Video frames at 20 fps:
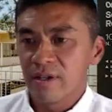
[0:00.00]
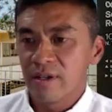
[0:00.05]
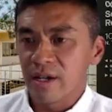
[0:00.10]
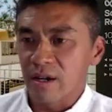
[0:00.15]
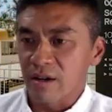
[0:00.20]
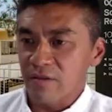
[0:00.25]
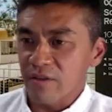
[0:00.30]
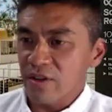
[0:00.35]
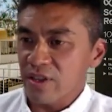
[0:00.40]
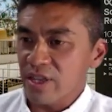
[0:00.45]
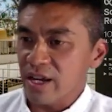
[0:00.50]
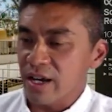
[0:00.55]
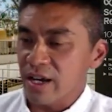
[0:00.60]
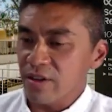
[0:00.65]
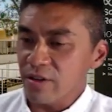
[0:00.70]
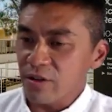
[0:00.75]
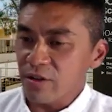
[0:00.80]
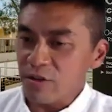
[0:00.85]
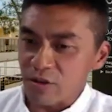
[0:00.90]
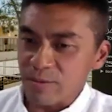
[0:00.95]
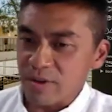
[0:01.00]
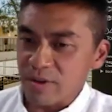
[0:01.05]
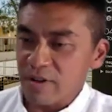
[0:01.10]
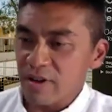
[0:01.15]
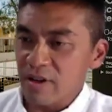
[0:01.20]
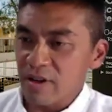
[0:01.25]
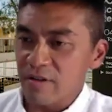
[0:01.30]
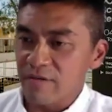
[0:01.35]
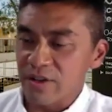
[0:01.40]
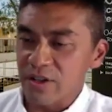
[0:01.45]
However, the other group
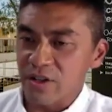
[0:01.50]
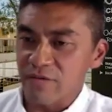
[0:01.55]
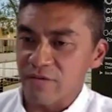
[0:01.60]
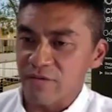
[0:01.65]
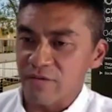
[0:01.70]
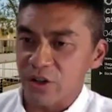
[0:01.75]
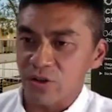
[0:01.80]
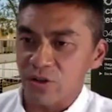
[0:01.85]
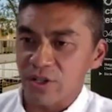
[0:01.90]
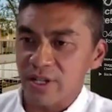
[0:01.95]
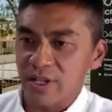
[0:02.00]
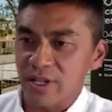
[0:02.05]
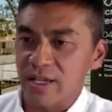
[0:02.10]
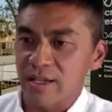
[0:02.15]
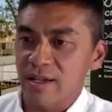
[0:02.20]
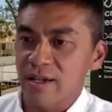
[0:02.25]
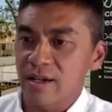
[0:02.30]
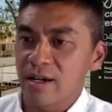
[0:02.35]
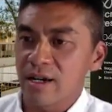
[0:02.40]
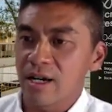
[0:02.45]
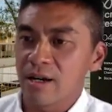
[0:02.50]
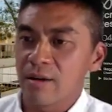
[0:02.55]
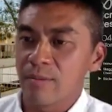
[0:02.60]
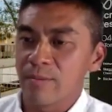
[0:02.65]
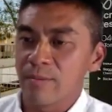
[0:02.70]
of individuals got uh,